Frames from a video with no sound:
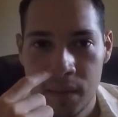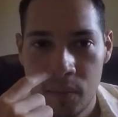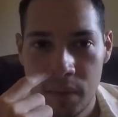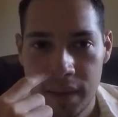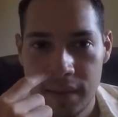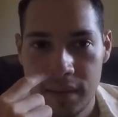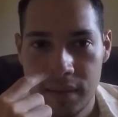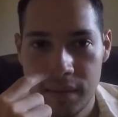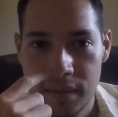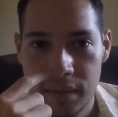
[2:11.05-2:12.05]

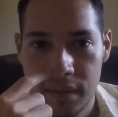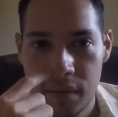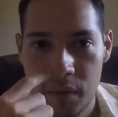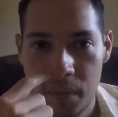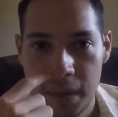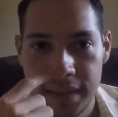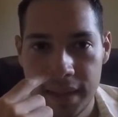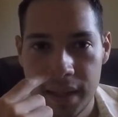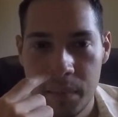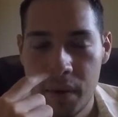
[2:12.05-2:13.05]
which they're
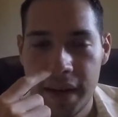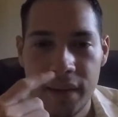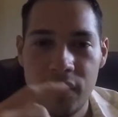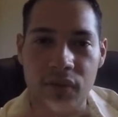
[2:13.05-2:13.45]
basically brand new.